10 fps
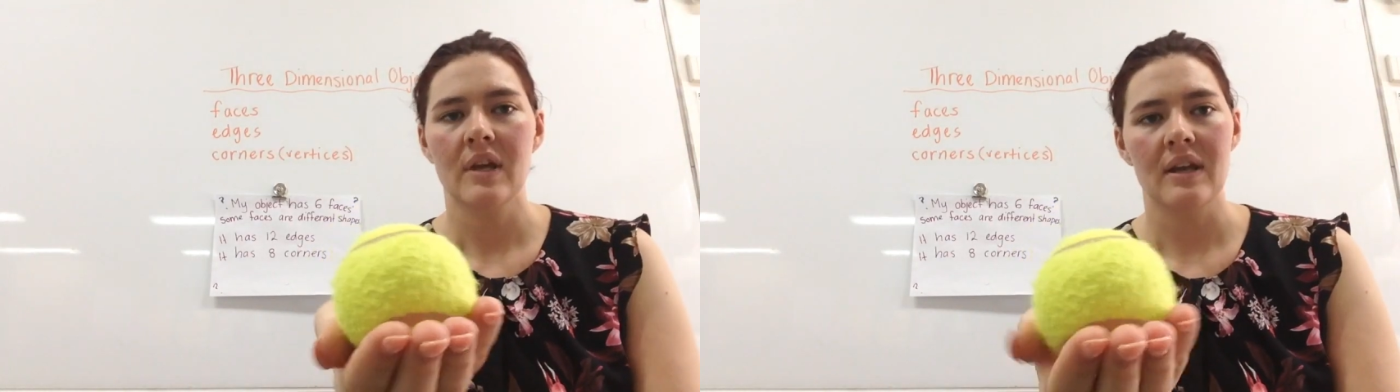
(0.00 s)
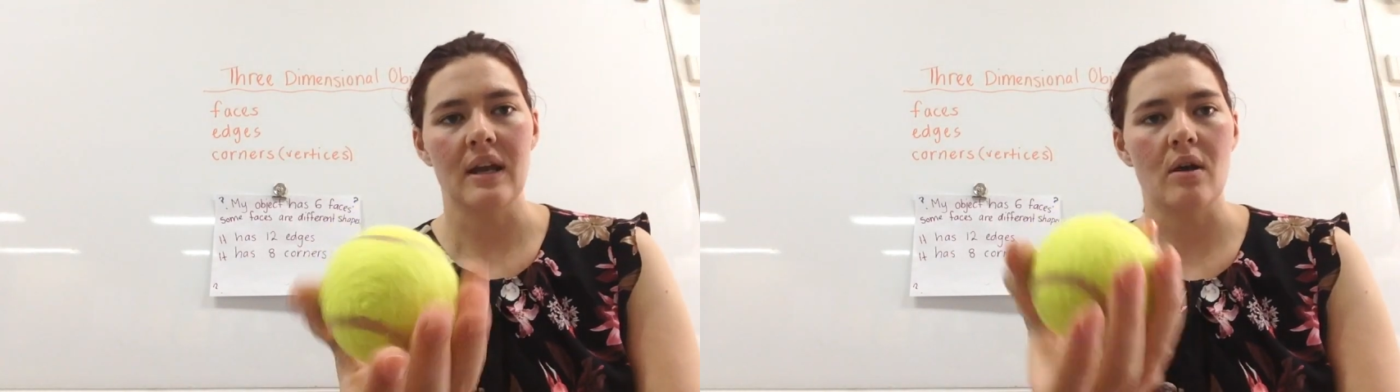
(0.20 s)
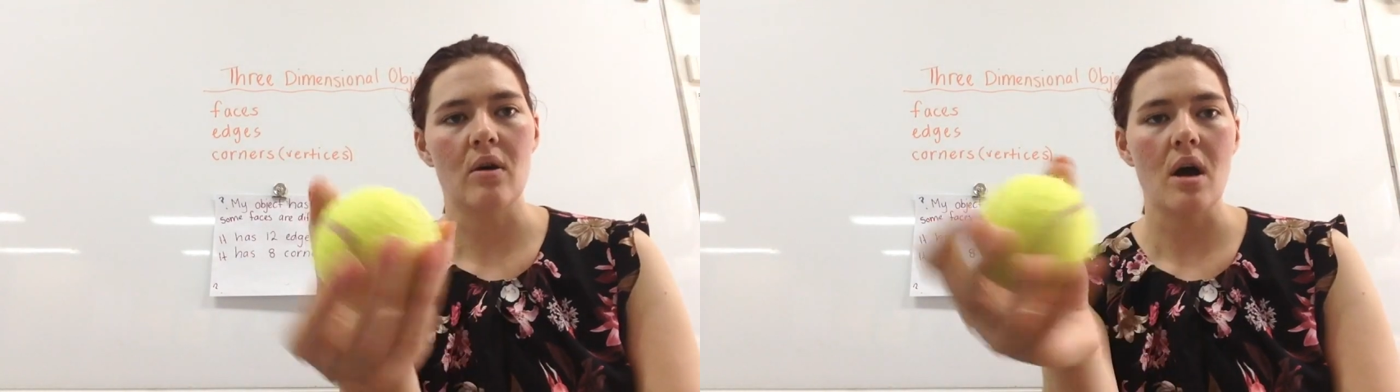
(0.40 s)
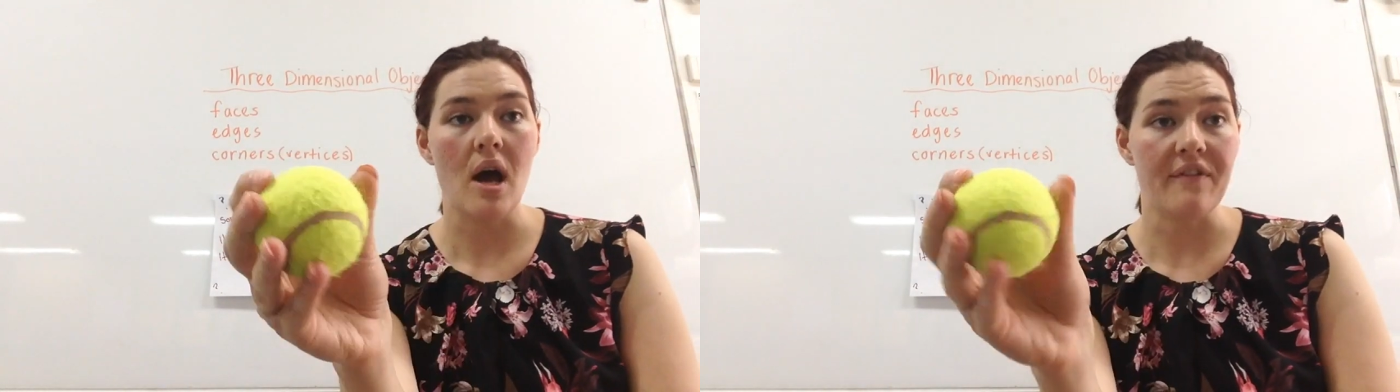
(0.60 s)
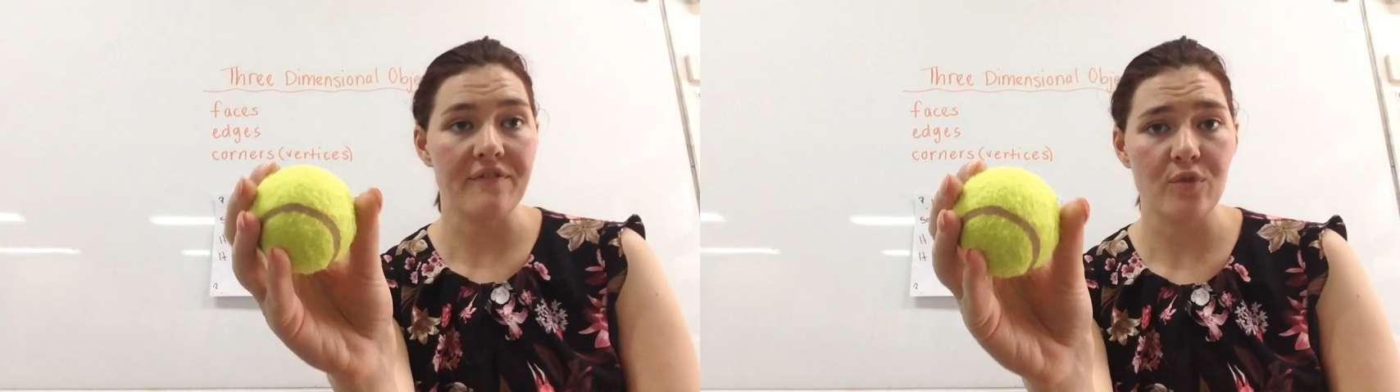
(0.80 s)
Now,
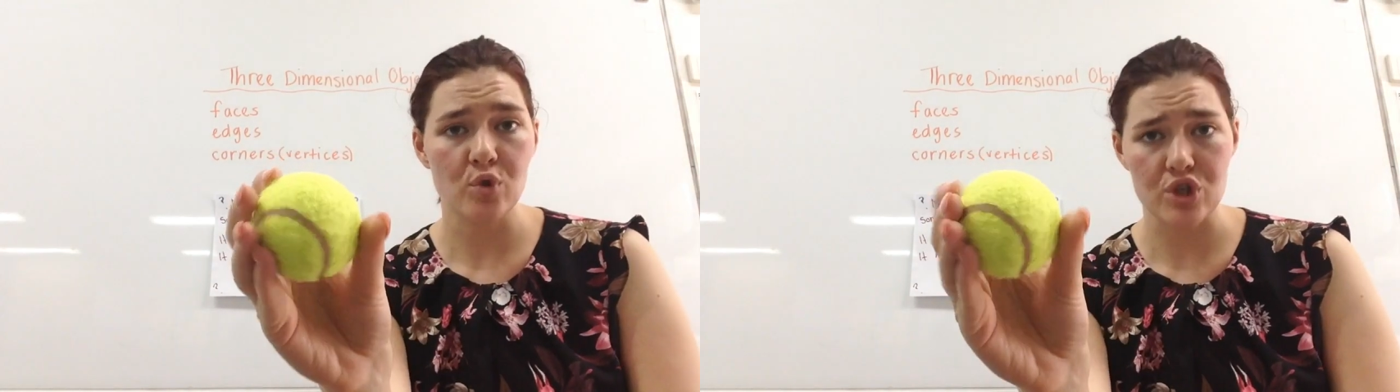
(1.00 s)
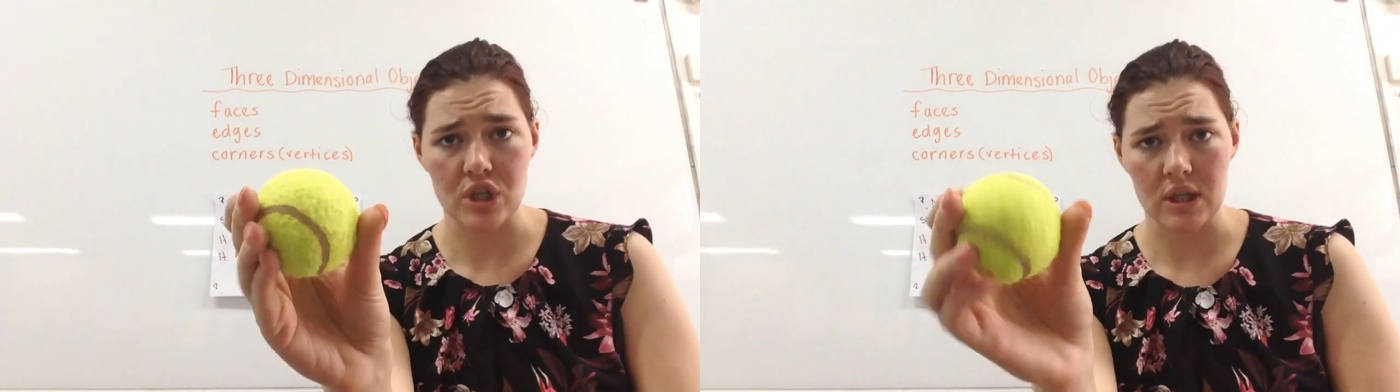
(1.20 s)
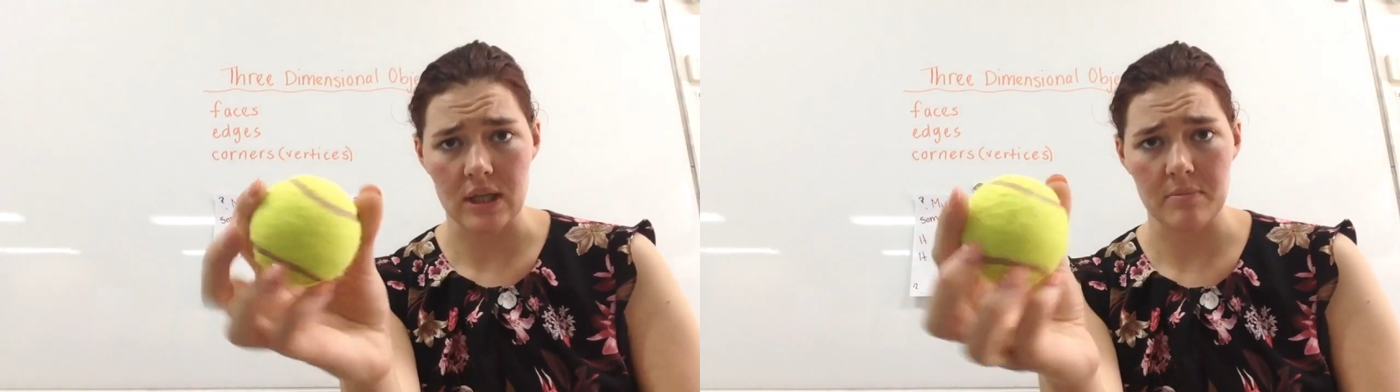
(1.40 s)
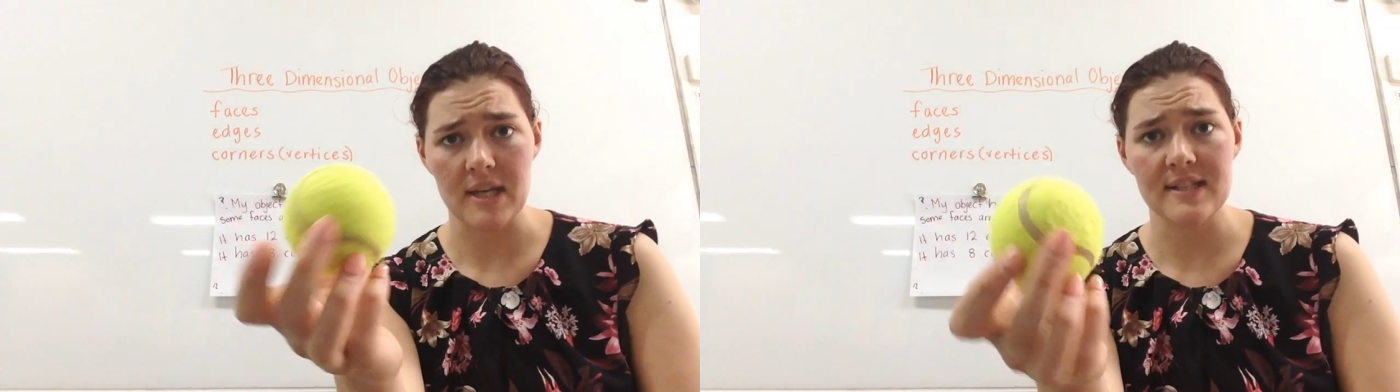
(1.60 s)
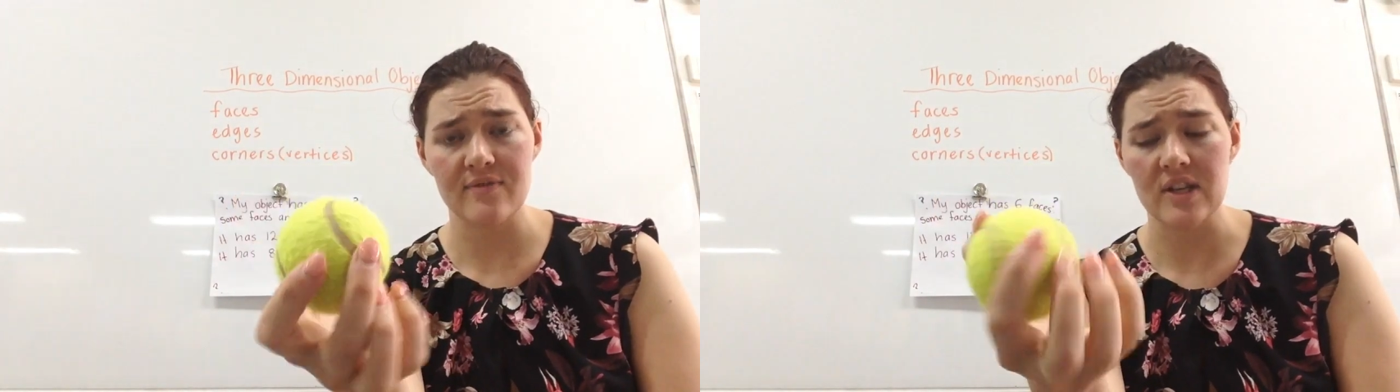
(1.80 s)
unfortunately, my
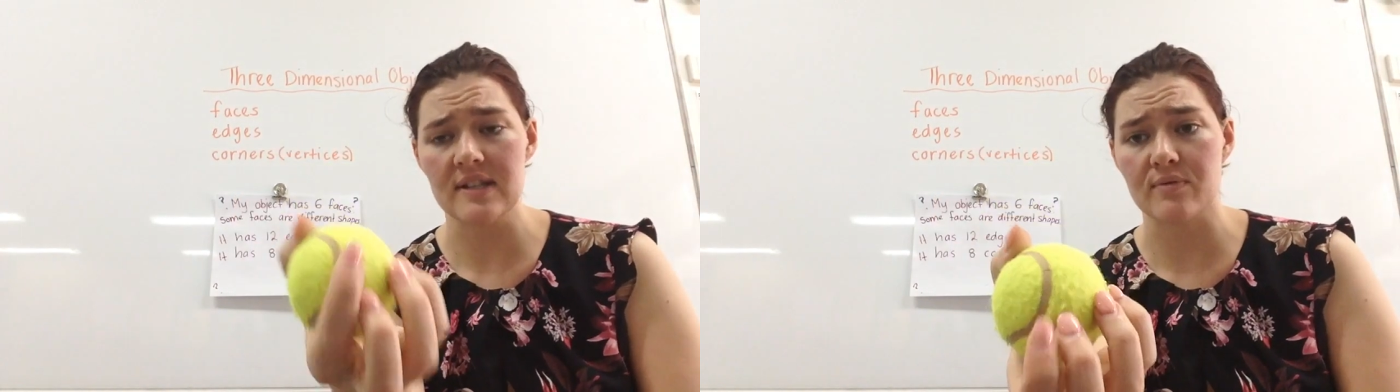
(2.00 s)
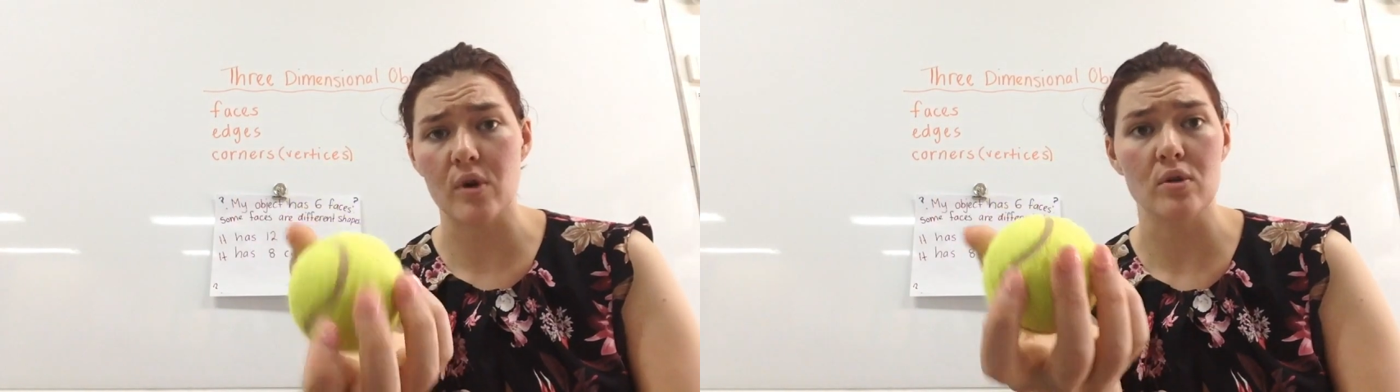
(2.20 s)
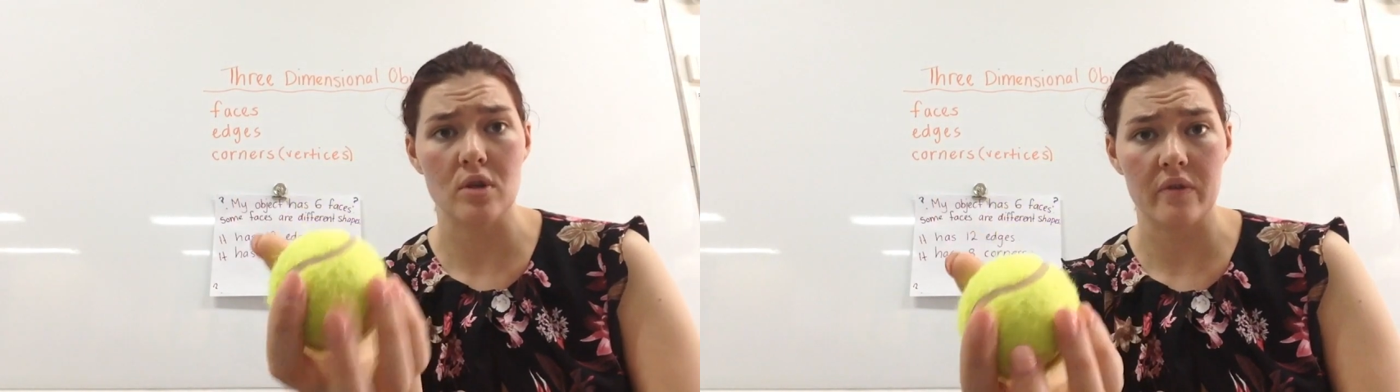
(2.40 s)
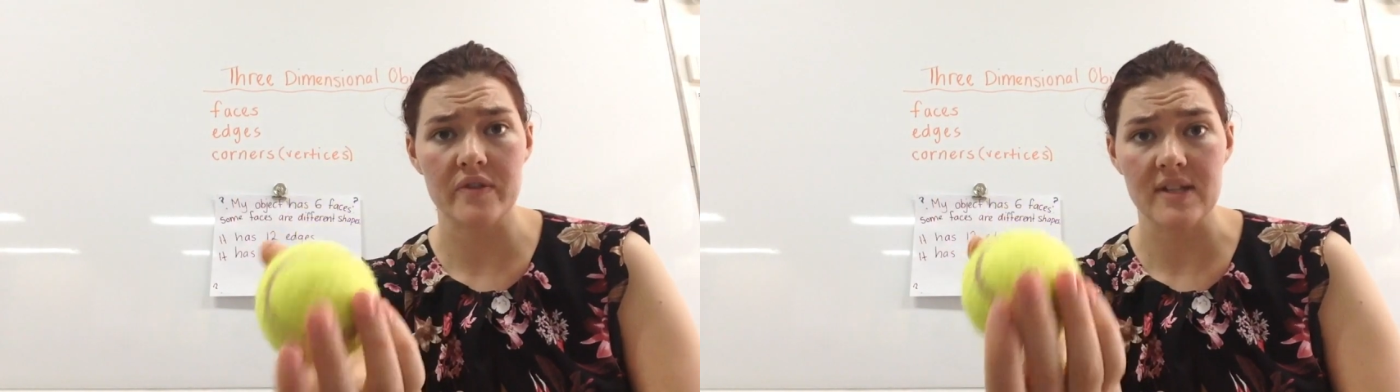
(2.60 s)
sphere's rolled off